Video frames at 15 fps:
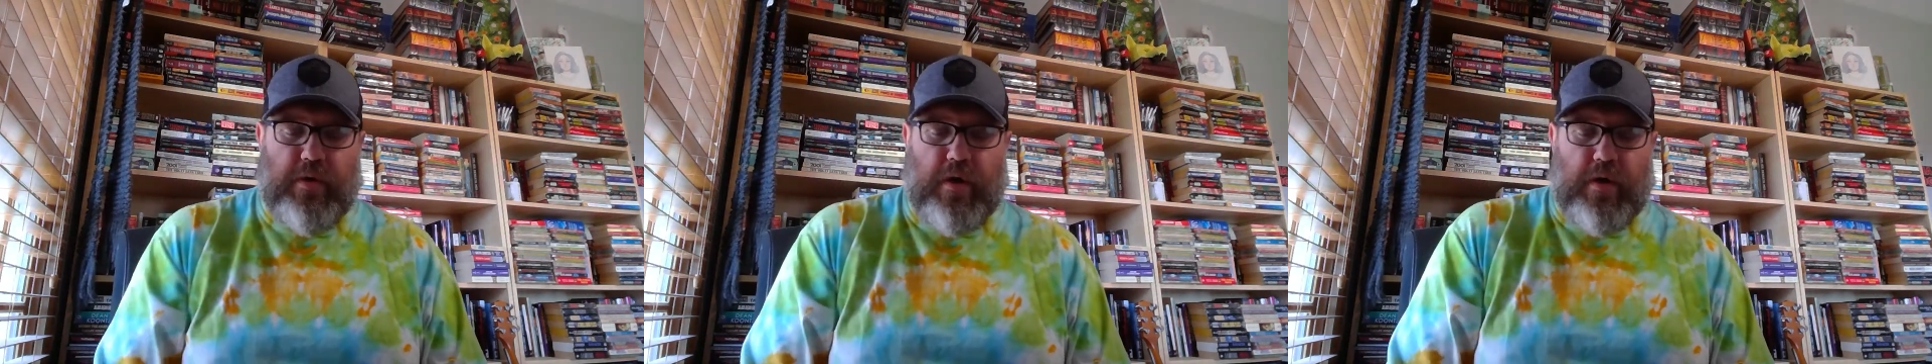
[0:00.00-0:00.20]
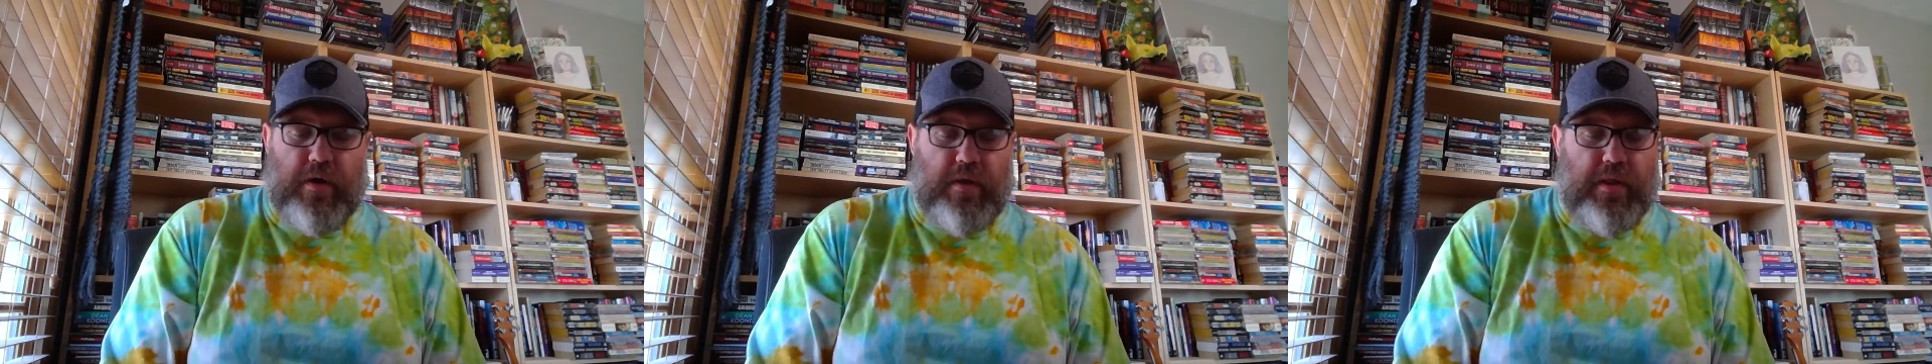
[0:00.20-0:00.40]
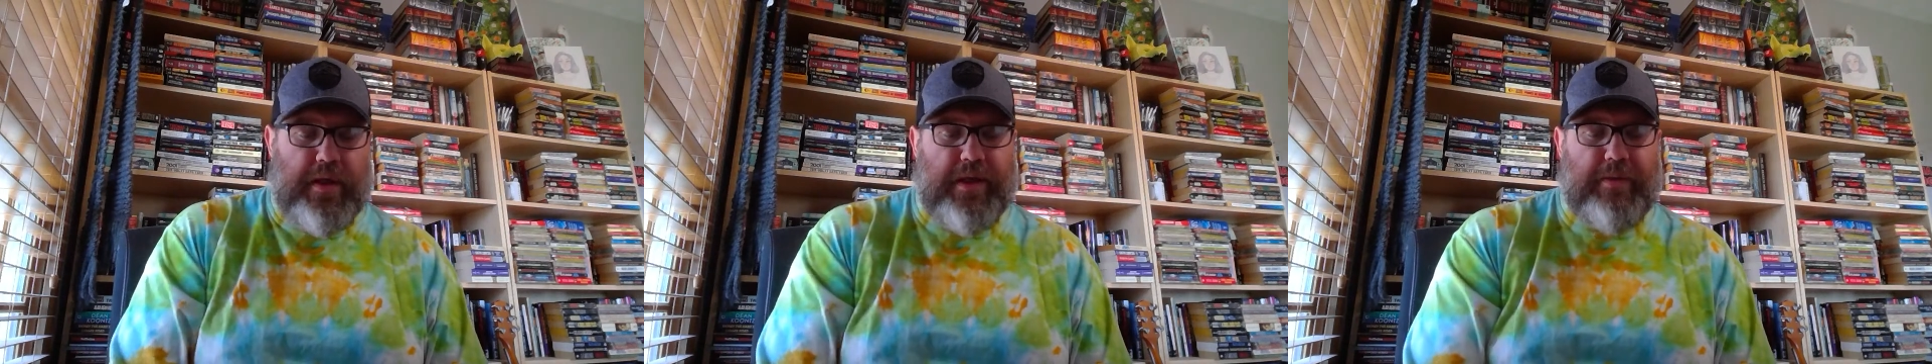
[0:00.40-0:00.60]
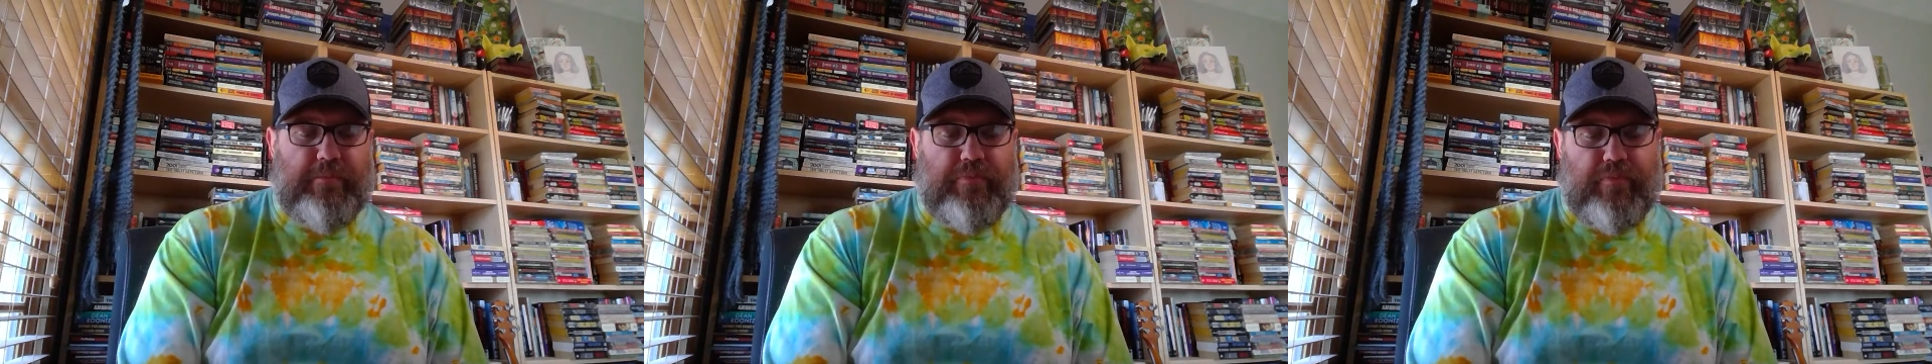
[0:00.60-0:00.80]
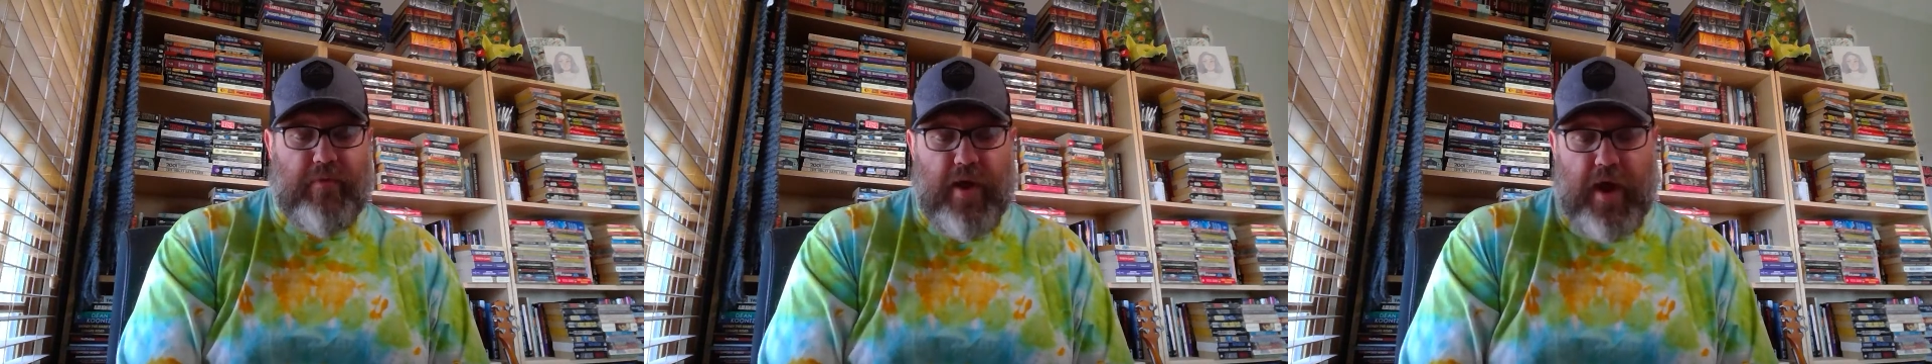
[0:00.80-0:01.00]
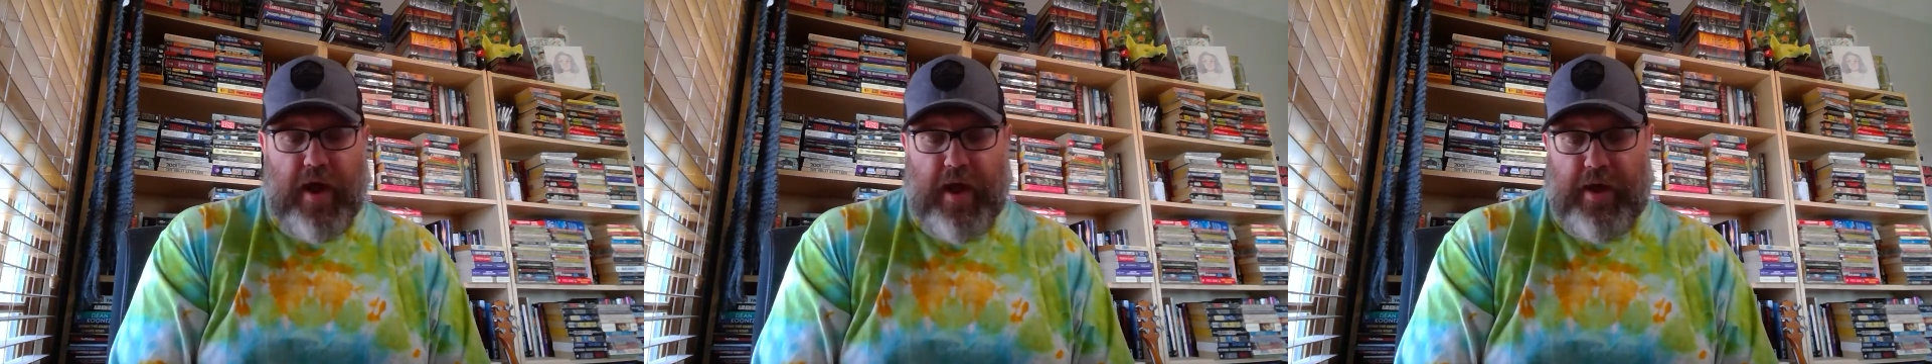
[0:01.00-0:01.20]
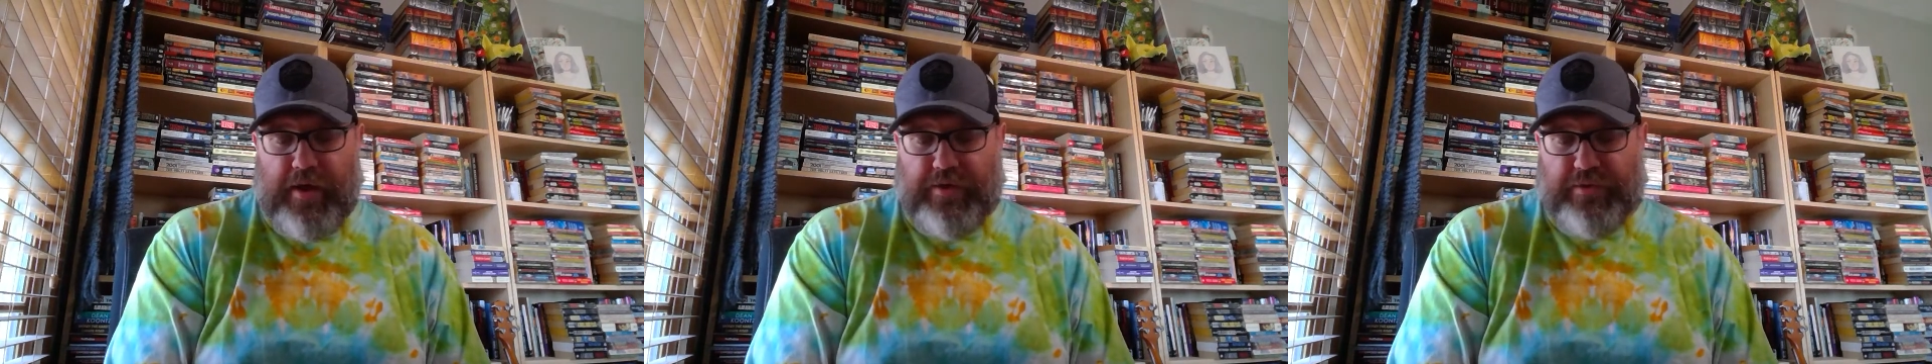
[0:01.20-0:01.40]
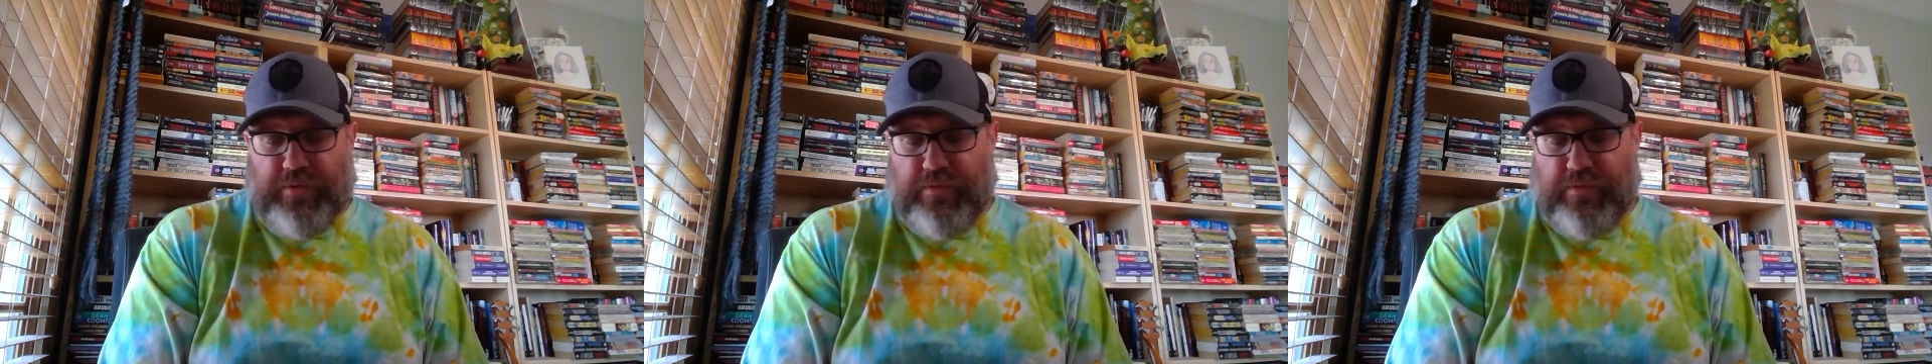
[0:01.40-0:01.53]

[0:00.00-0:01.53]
Heartland Prize.